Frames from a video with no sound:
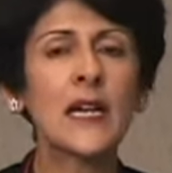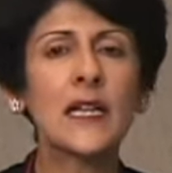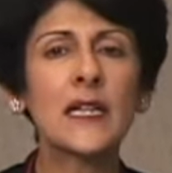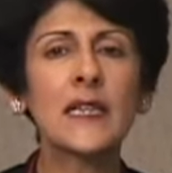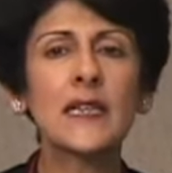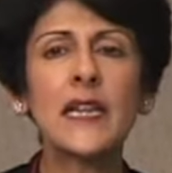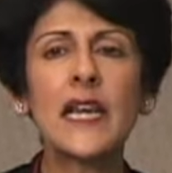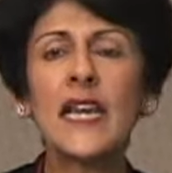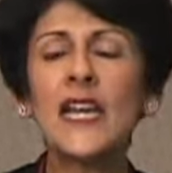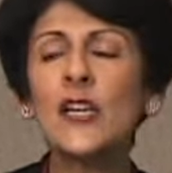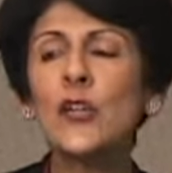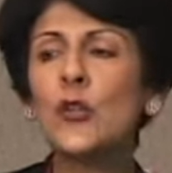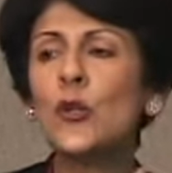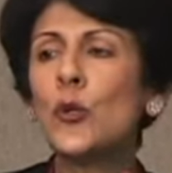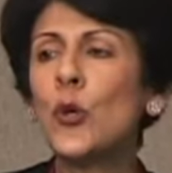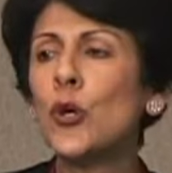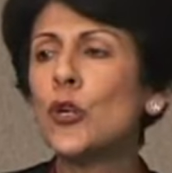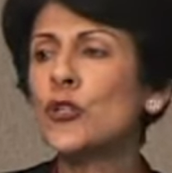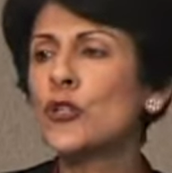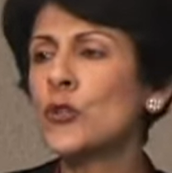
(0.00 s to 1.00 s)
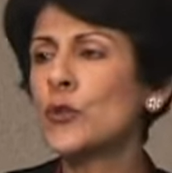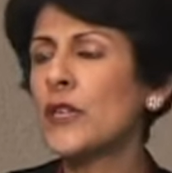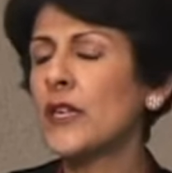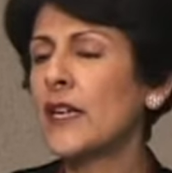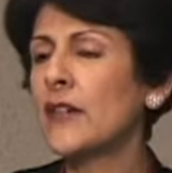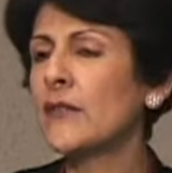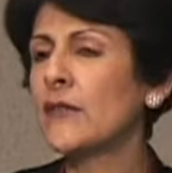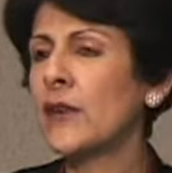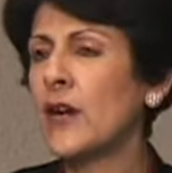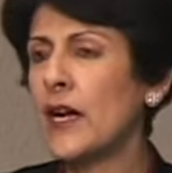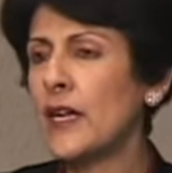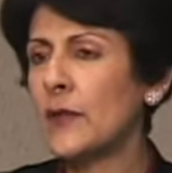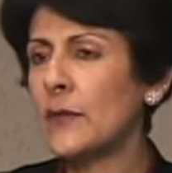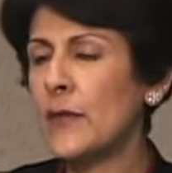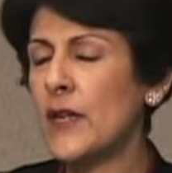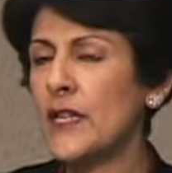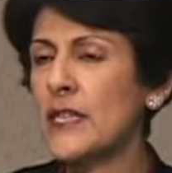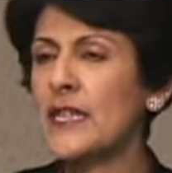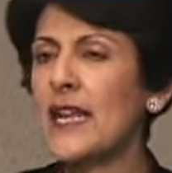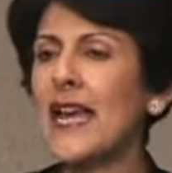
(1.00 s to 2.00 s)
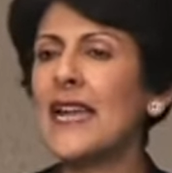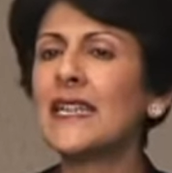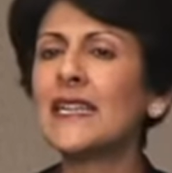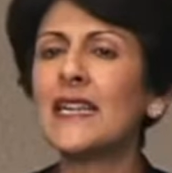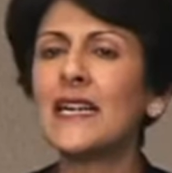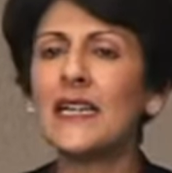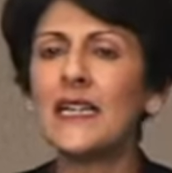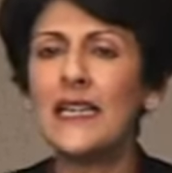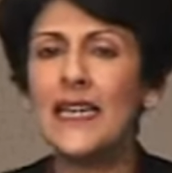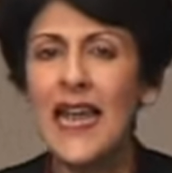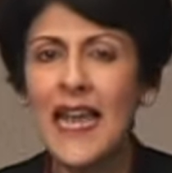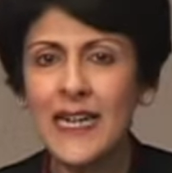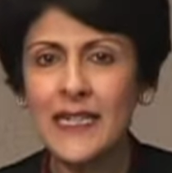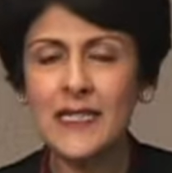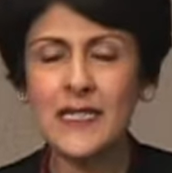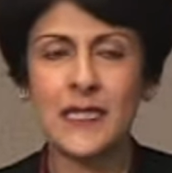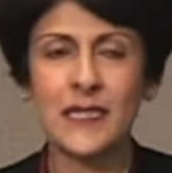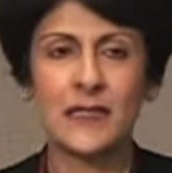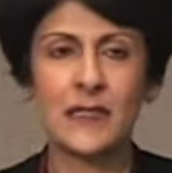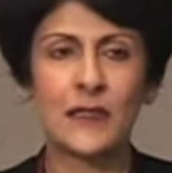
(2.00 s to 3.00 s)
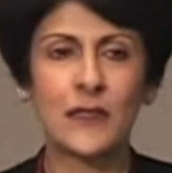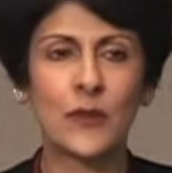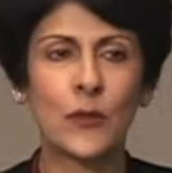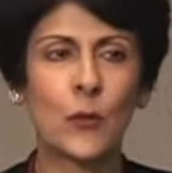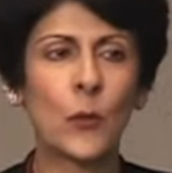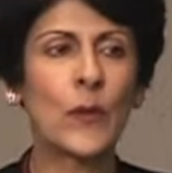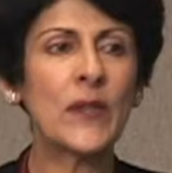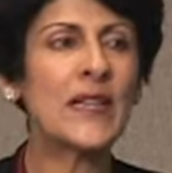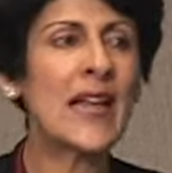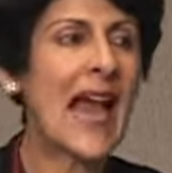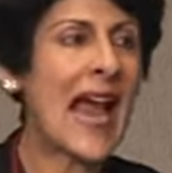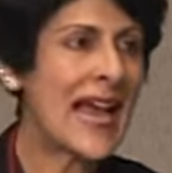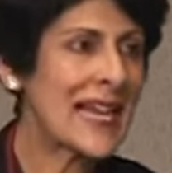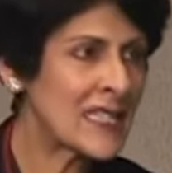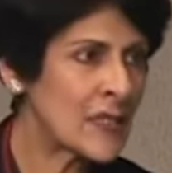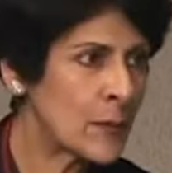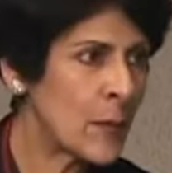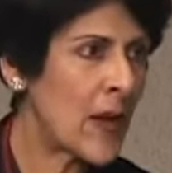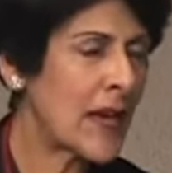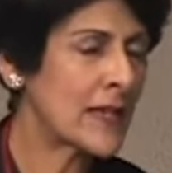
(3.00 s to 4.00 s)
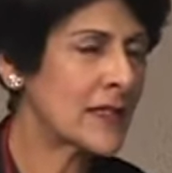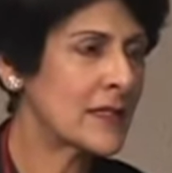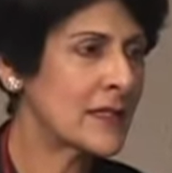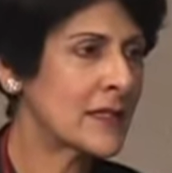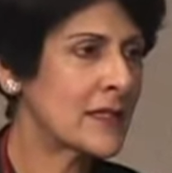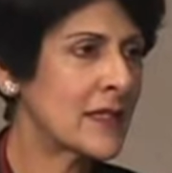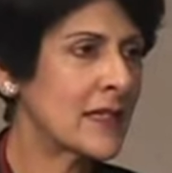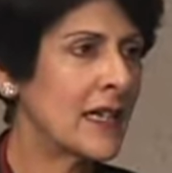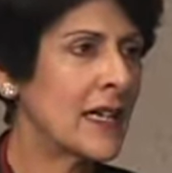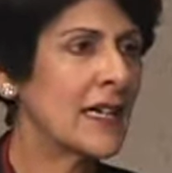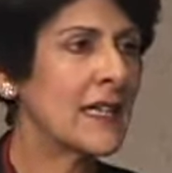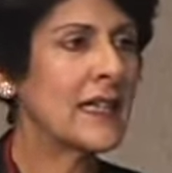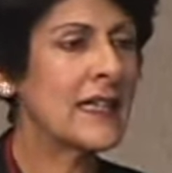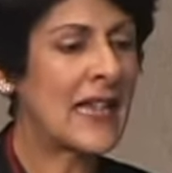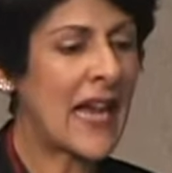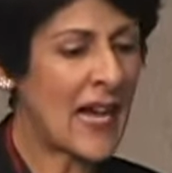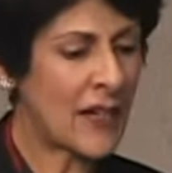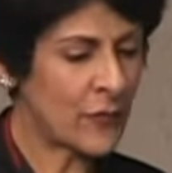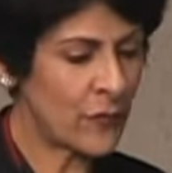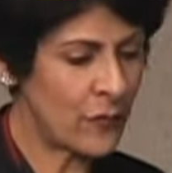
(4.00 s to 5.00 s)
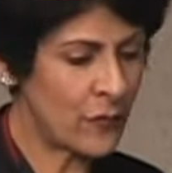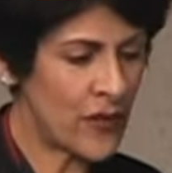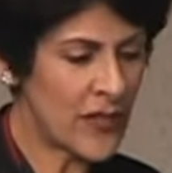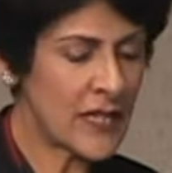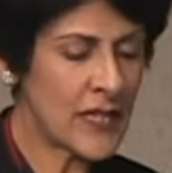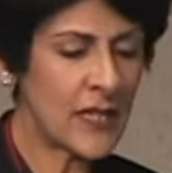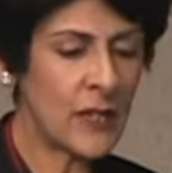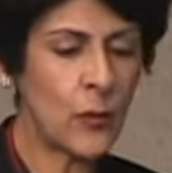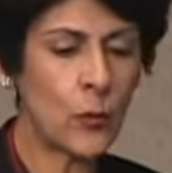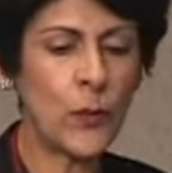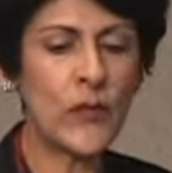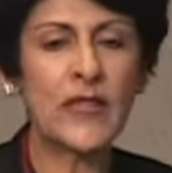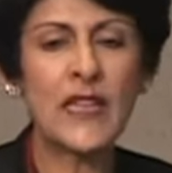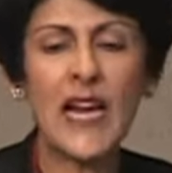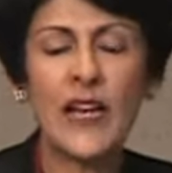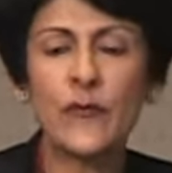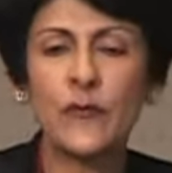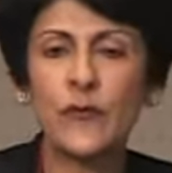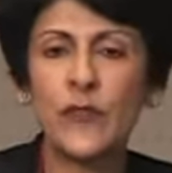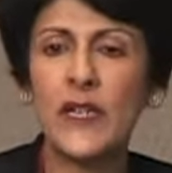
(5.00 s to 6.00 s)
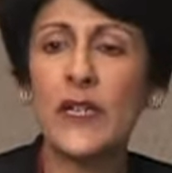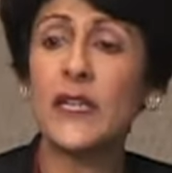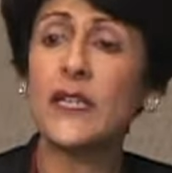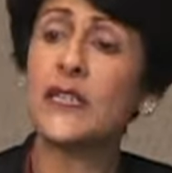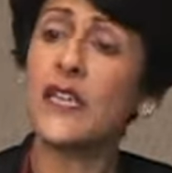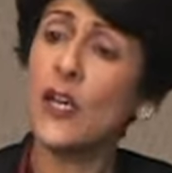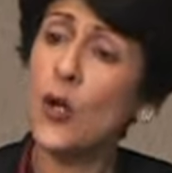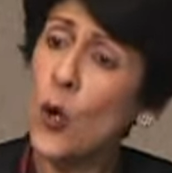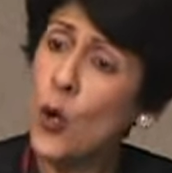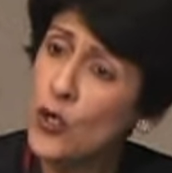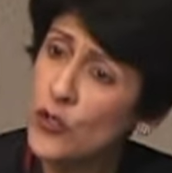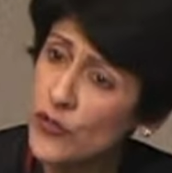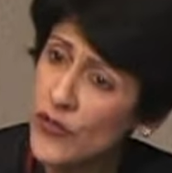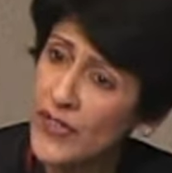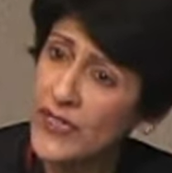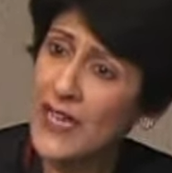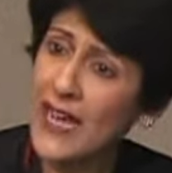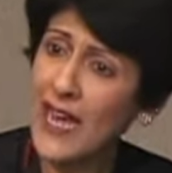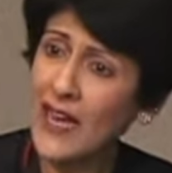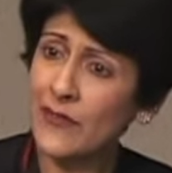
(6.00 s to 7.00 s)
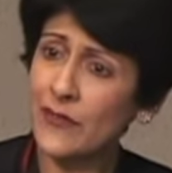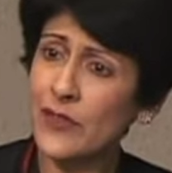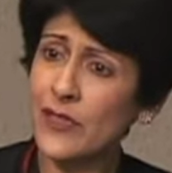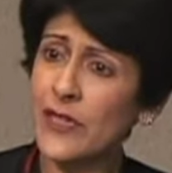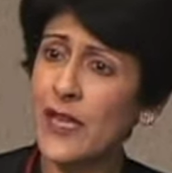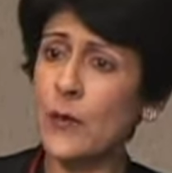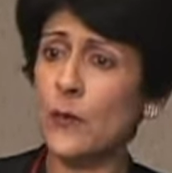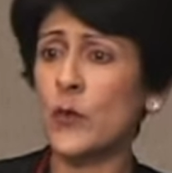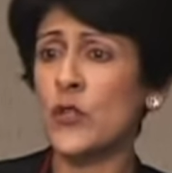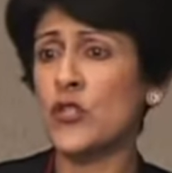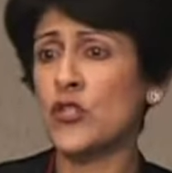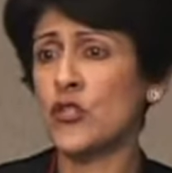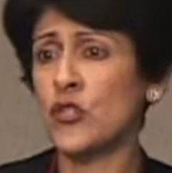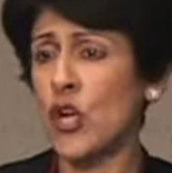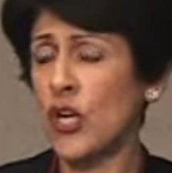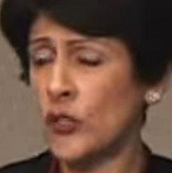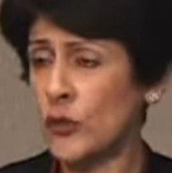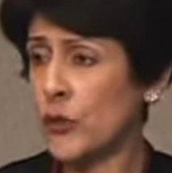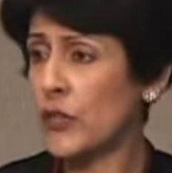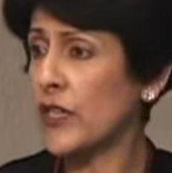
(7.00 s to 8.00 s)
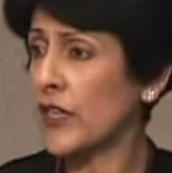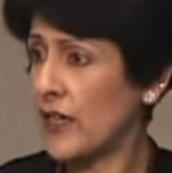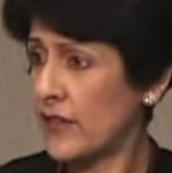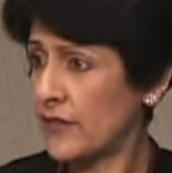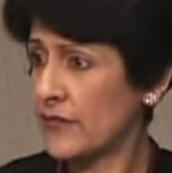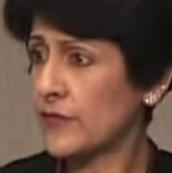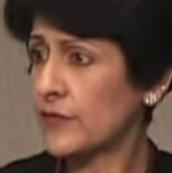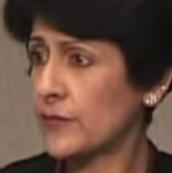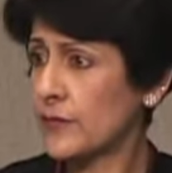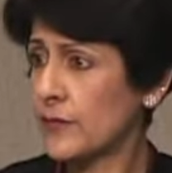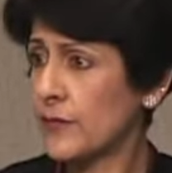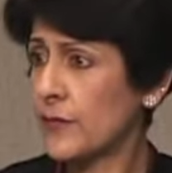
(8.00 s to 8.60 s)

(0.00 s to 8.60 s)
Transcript: They look to the environment and connect with aspects that fit in with that feeling they already have in them, which is not good enough.